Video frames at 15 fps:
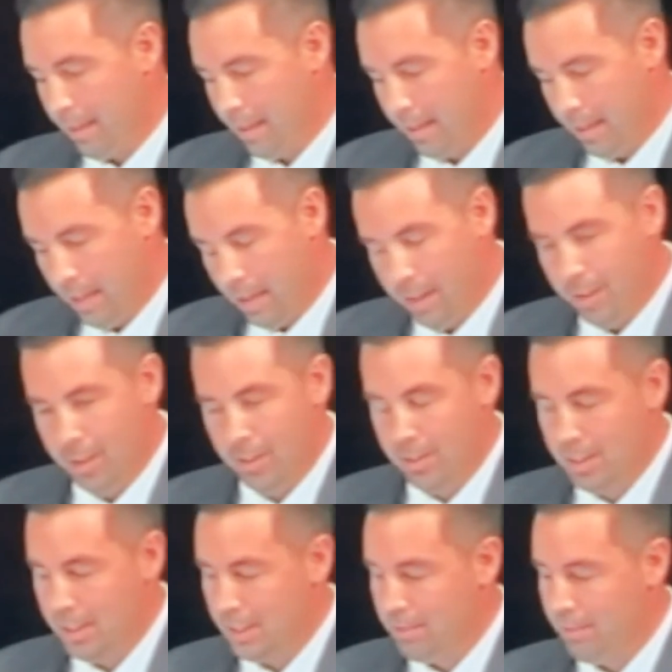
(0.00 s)
Other
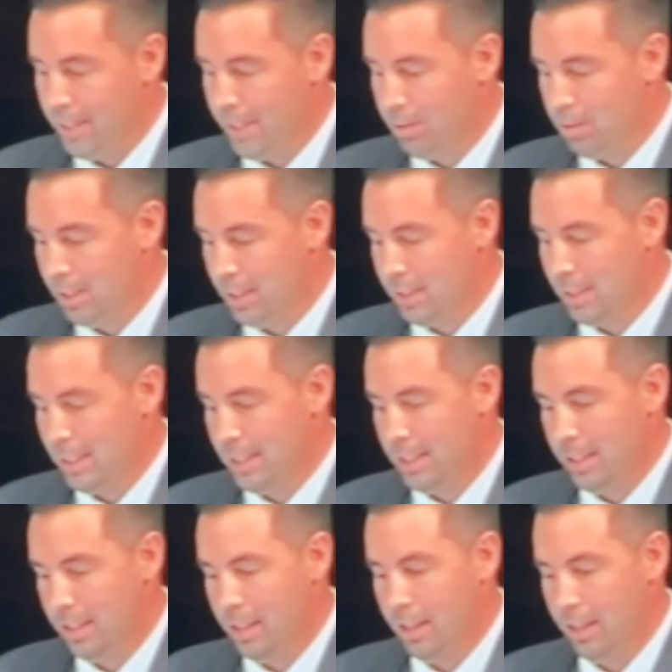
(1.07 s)
such venues listed
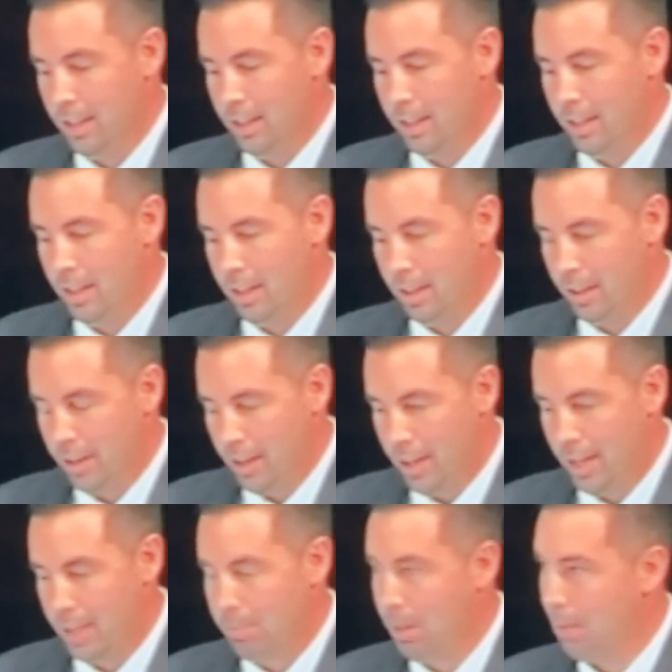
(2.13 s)
are
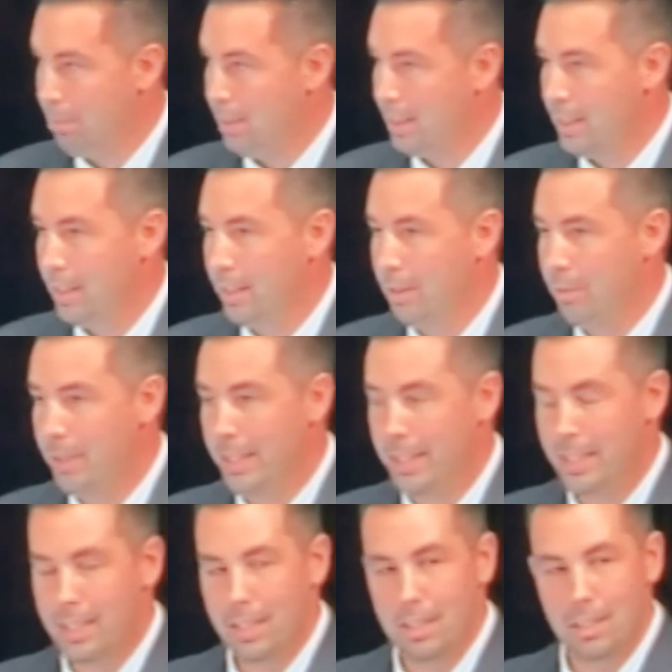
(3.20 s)
not public.
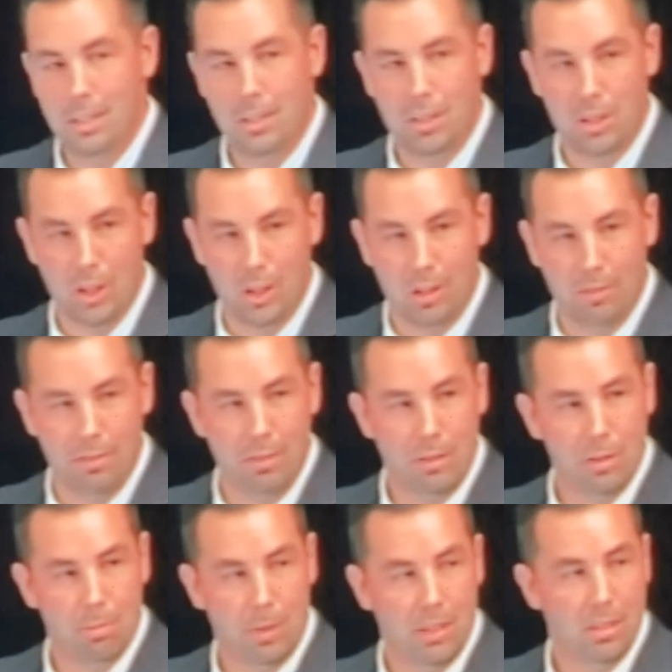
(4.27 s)
We deserve the
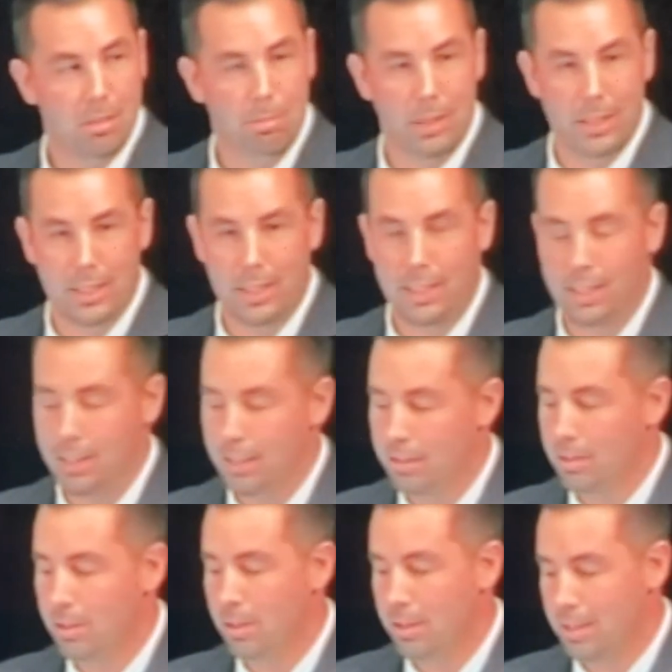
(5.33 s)
responsibility
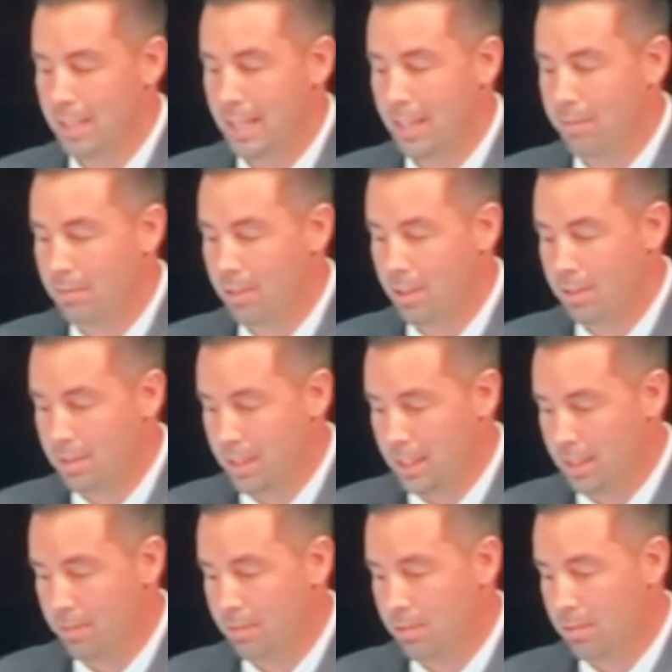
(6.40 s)
to decide for
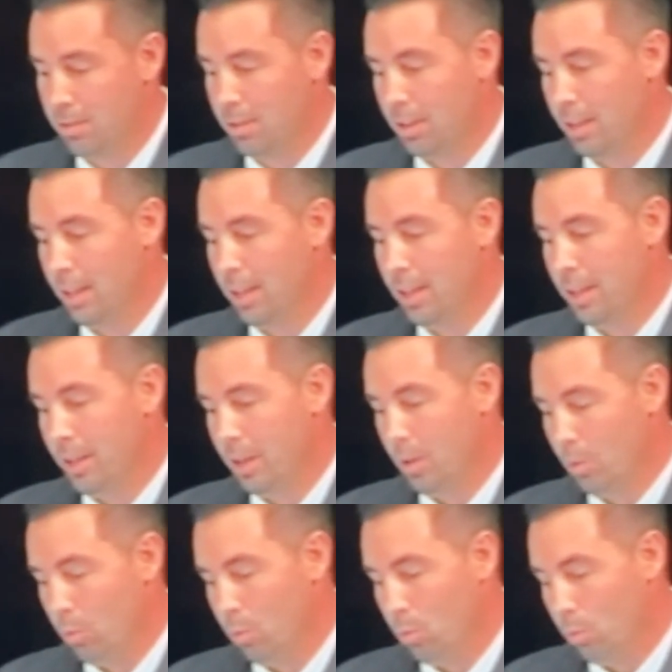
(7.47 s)
ourselves
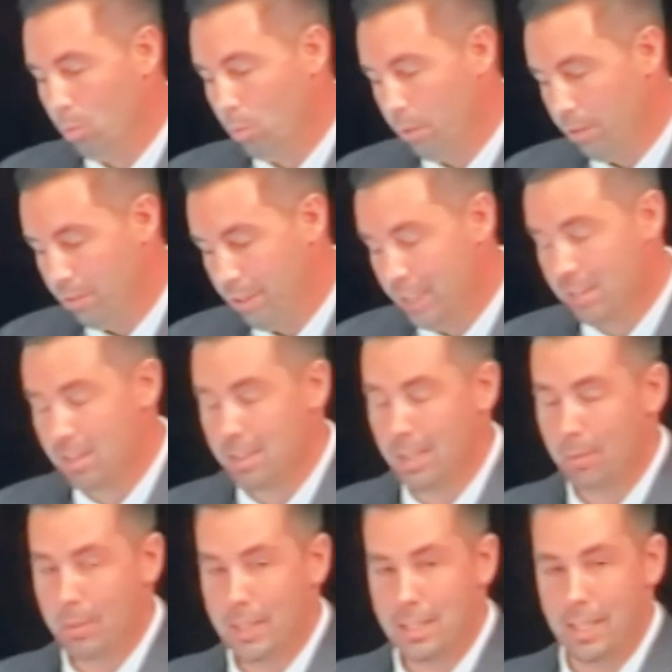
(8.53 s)
the risks that
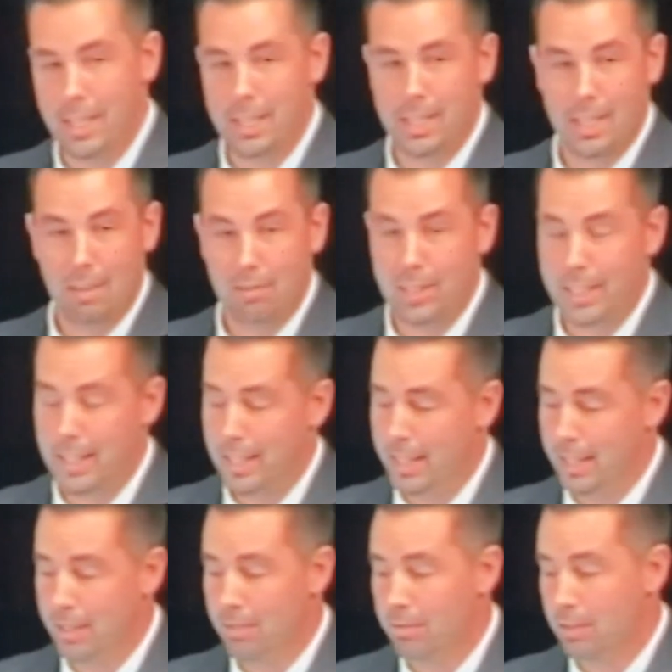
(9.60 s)
we take every day,
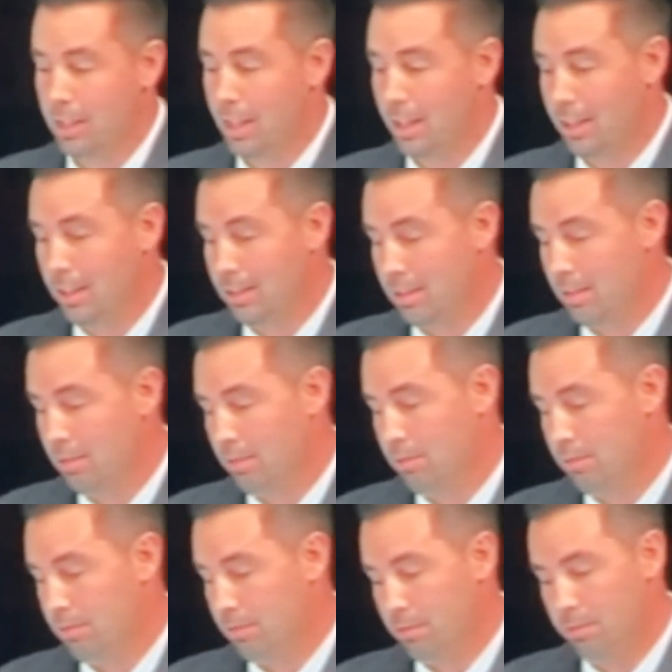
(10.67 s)
regardless
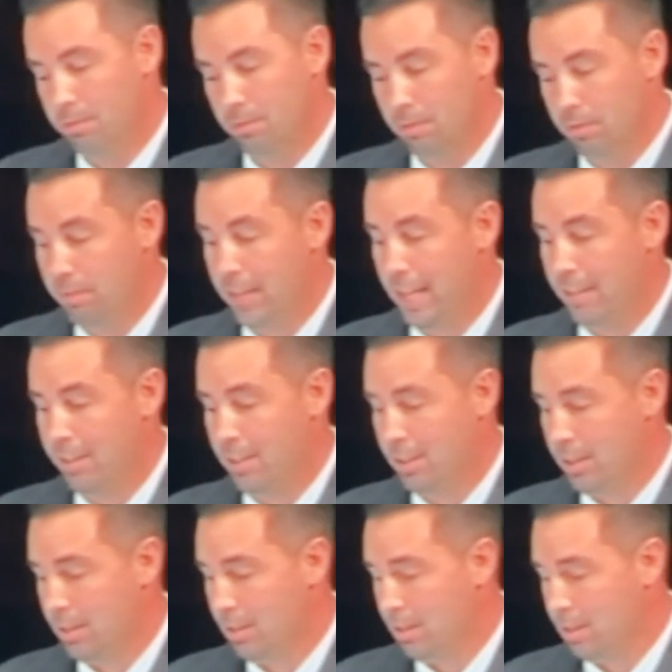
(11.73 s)
of viruses.